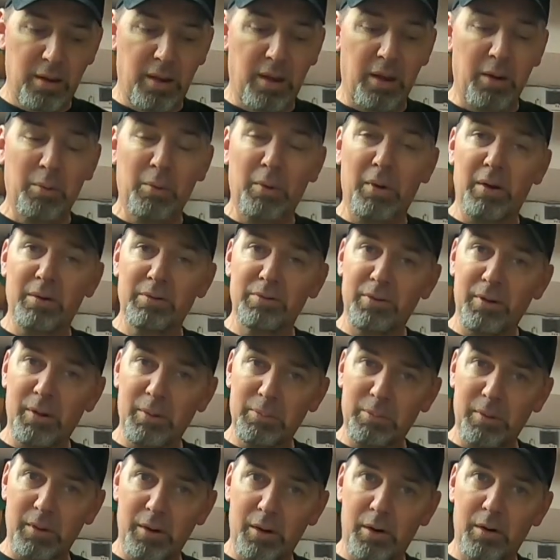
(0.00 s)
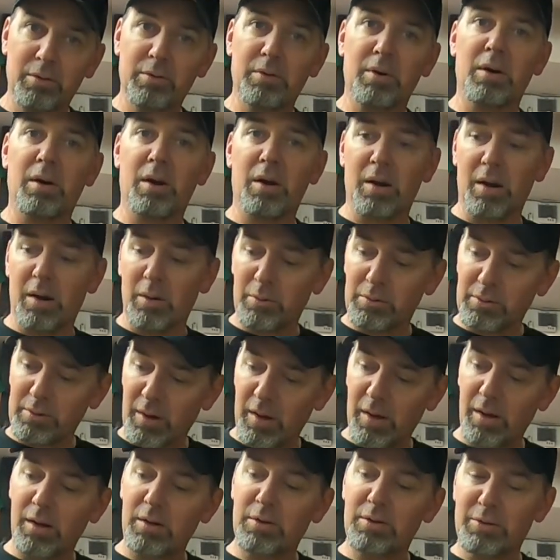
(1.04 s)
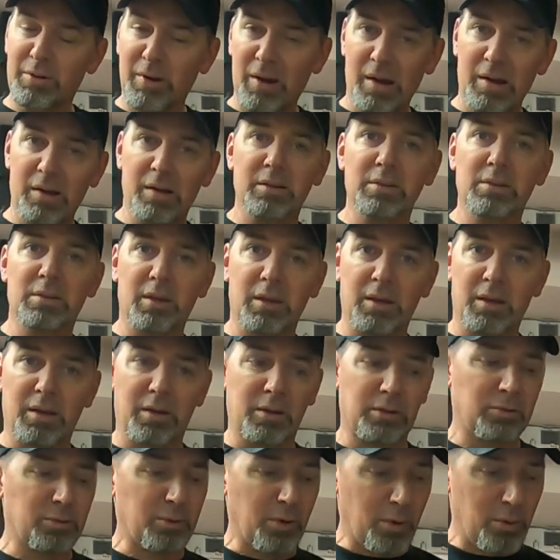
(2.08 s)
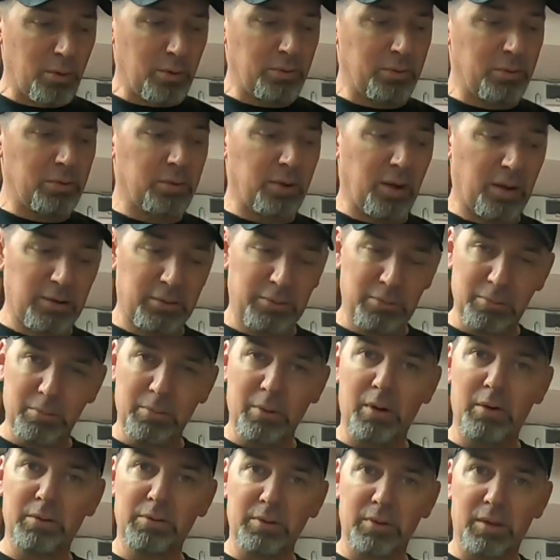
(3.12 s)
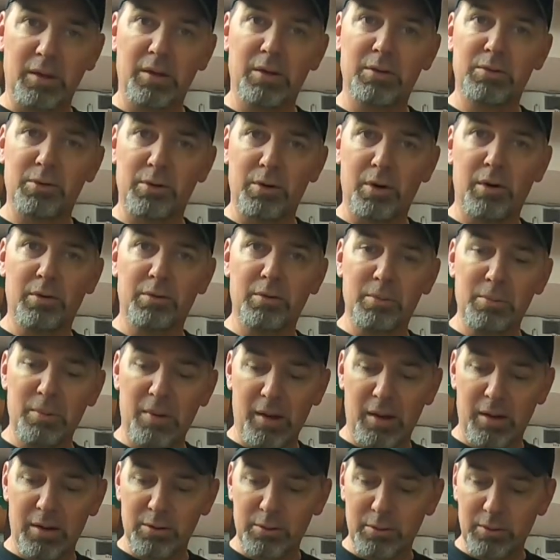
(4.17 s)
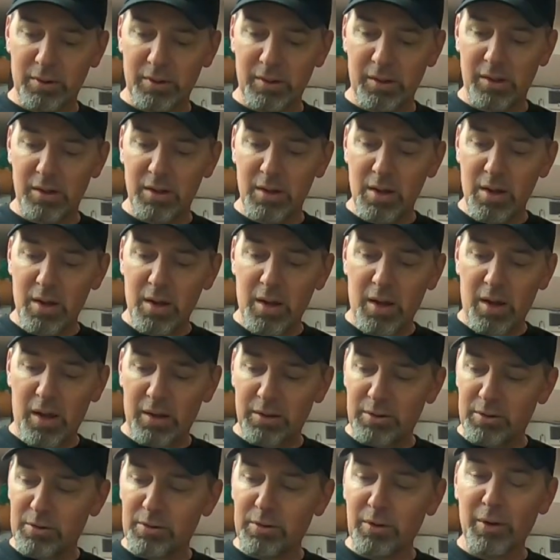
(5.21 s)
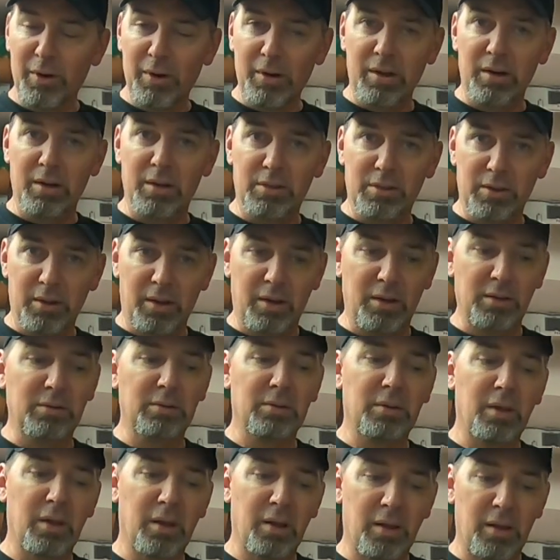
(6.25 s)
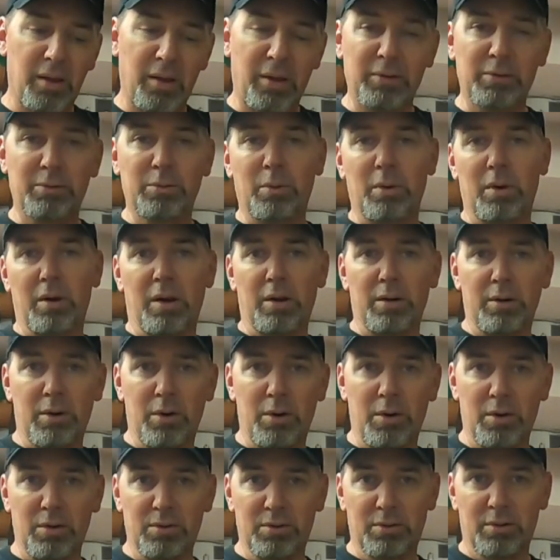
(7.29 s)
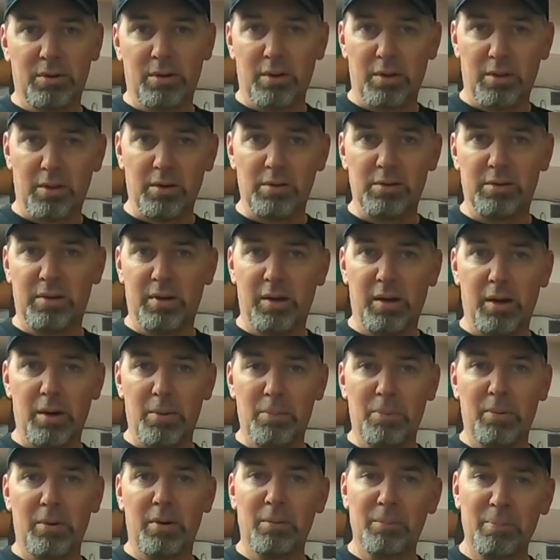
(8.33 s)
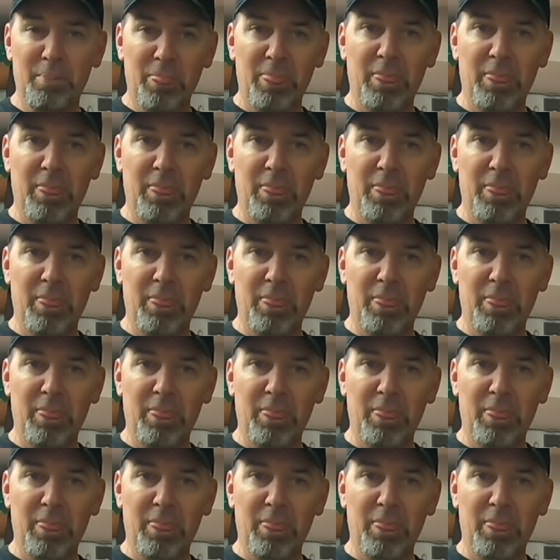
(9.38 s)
And when I flipped it over and I was kind of checking things, moving the engine over manually and just looking at things, that's when I noticed the tip